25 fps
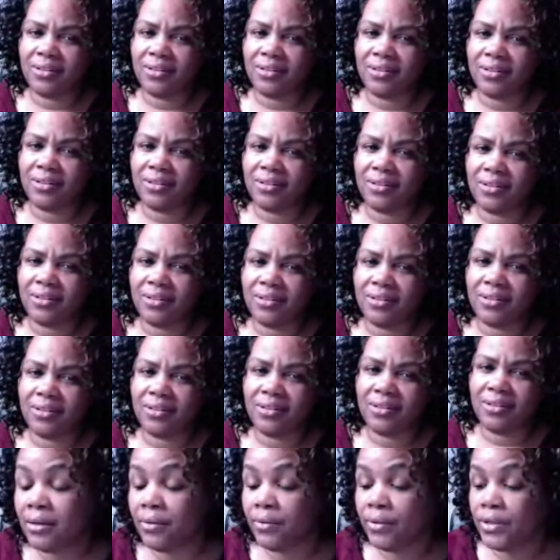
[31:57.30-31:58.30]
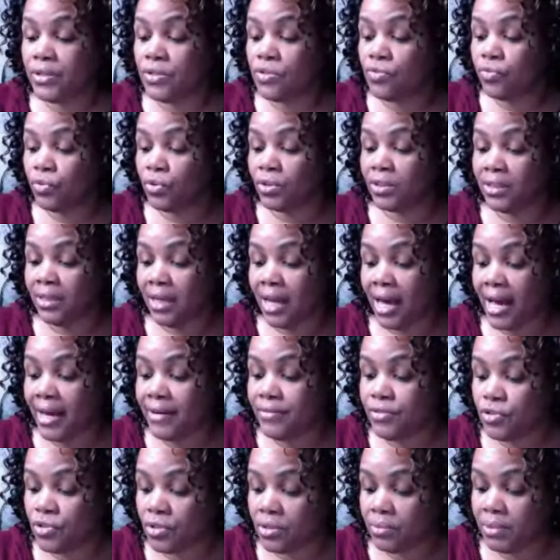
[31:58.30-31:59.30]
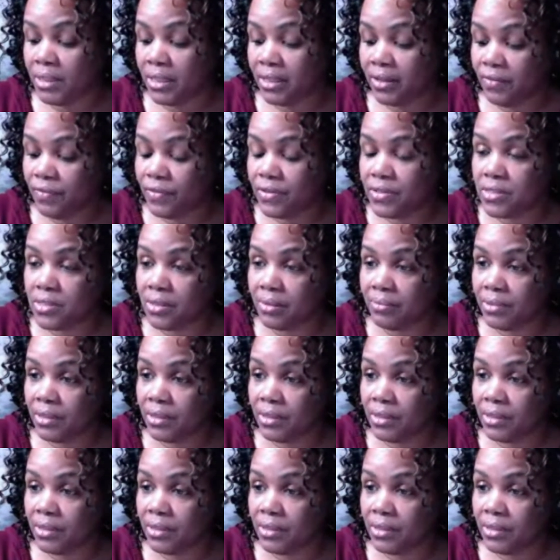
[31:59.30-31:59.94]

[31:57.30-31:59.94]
But this series for live streaming, if it's